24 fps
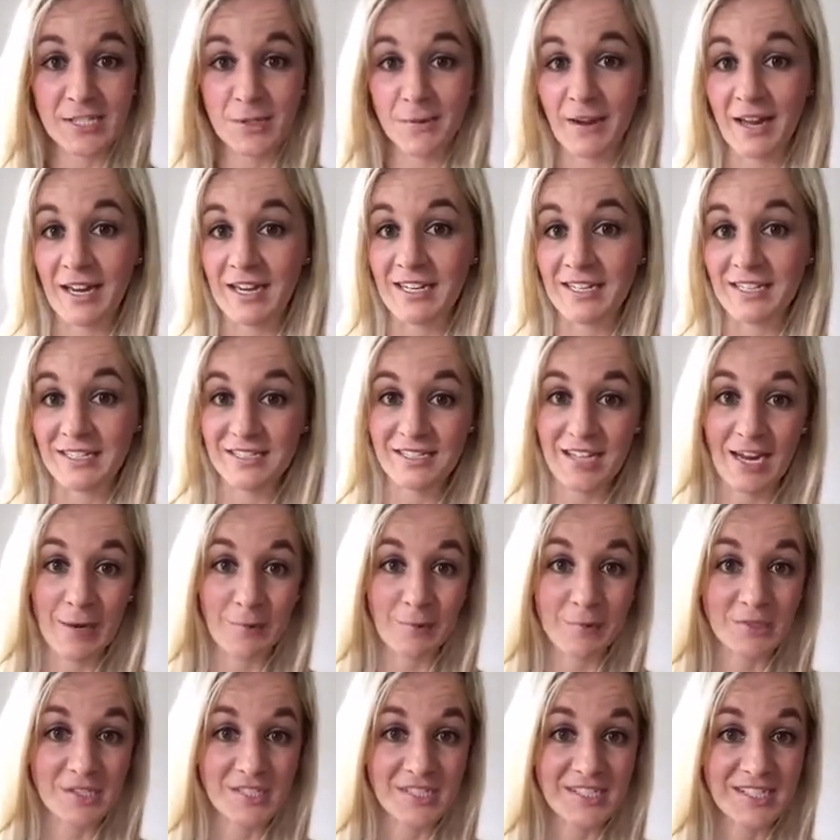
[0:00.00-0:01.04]
so we had to decide
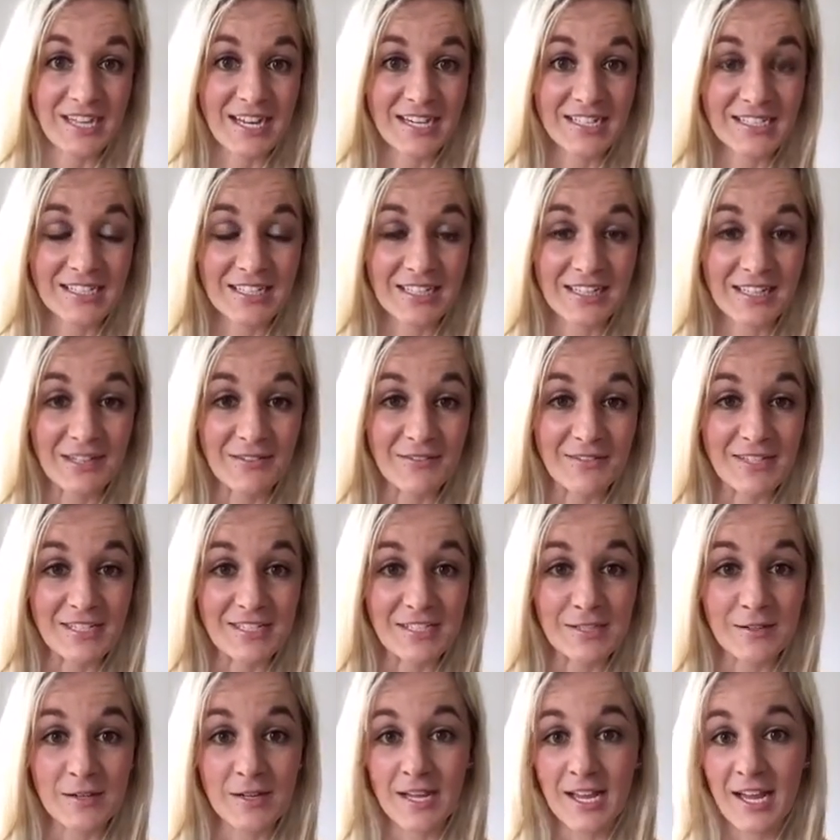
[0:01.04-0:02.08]
which state to live
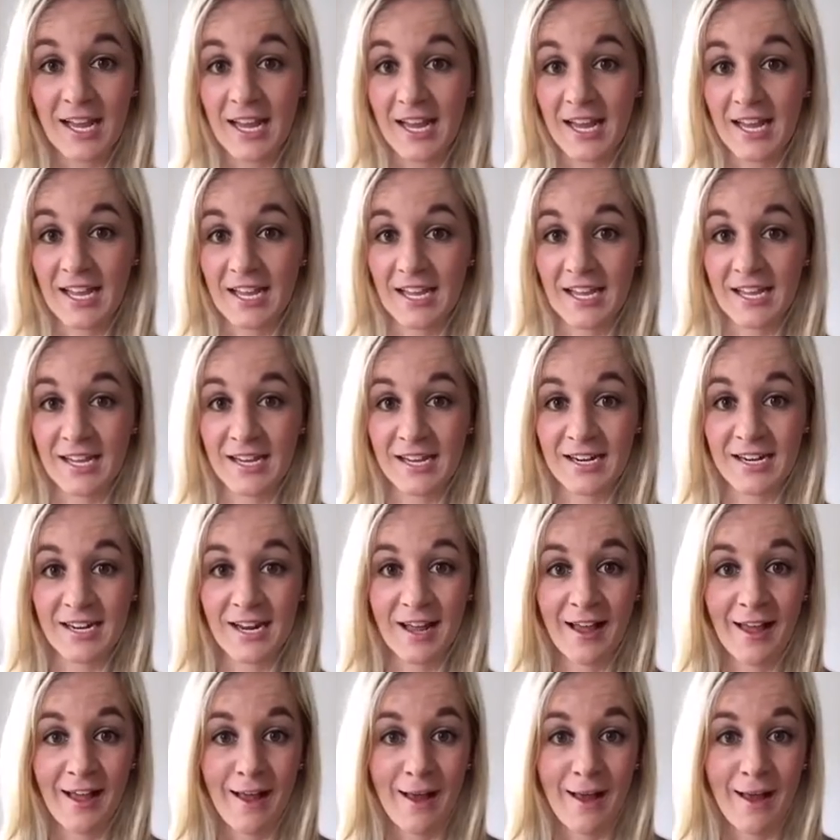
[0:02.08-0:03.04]
in.